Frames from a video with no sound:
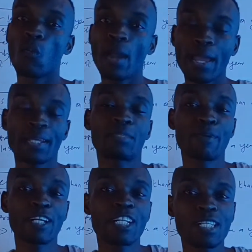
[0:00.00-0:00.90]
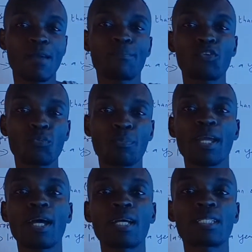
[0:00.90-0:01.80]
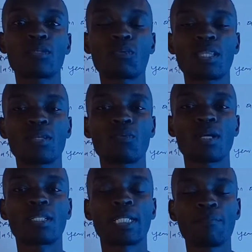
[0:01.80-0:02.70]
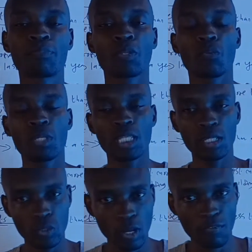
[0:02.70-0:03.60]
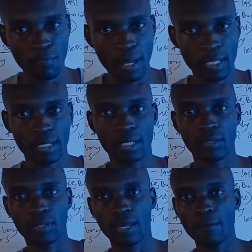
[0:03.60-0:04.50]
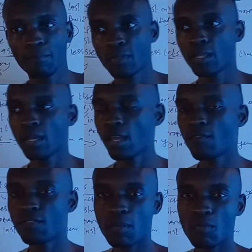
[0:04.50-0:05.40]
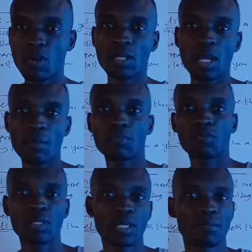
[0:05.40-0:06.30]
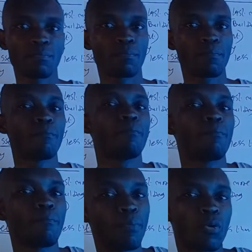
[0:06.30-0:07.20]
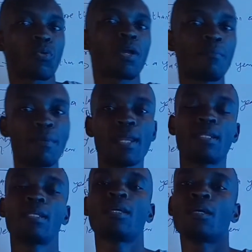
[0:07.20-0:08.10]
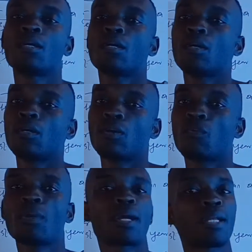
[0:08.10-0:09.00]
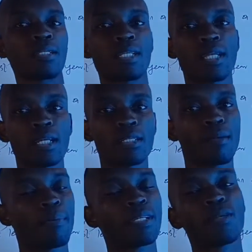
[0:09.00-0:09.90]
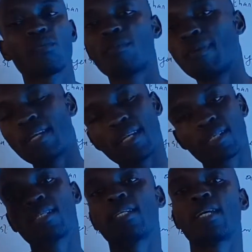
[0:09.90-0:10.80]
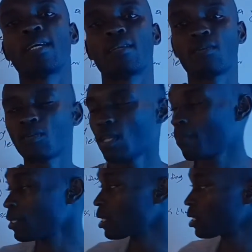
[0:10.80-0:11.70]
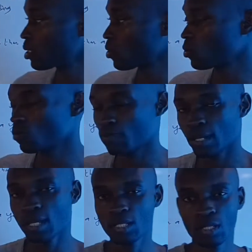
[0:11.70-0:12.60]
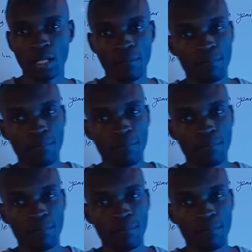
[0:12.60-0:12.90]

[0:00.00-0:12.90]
we're expecting them to pay us within what? Within 12 months. Okay, if someone come today and borrow a bread, we can't say that the person will pay next year. No, the person is going to pay us